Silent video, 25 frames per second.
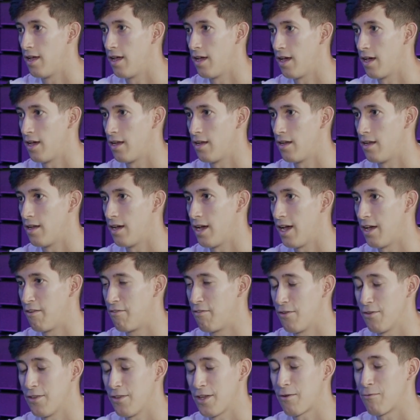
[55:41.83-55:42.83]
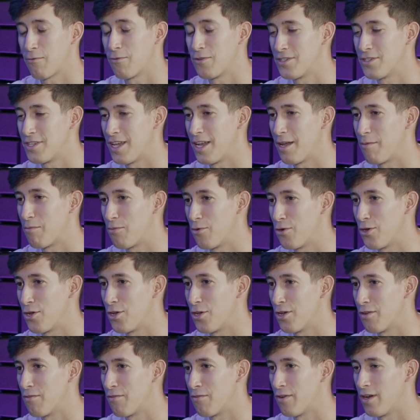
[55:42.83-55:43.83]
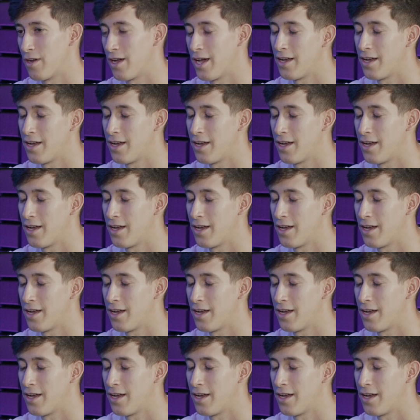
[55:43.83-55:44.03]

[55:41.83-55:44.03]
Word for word: And I feel like we're set up pretty good for it.